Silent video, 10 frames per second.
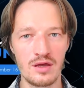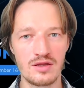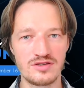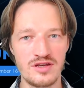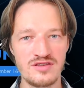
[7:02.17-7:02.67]

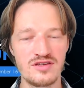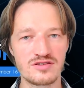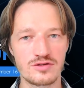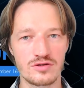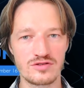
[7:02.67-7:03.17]
Tessia
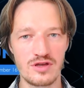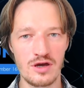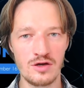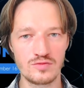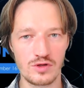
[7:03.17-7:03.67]
stores the
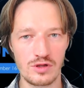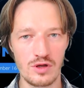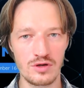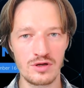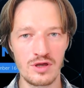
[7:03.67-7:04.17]
output
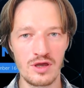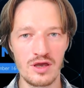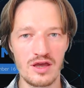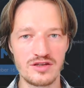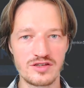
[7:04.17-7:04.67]
log and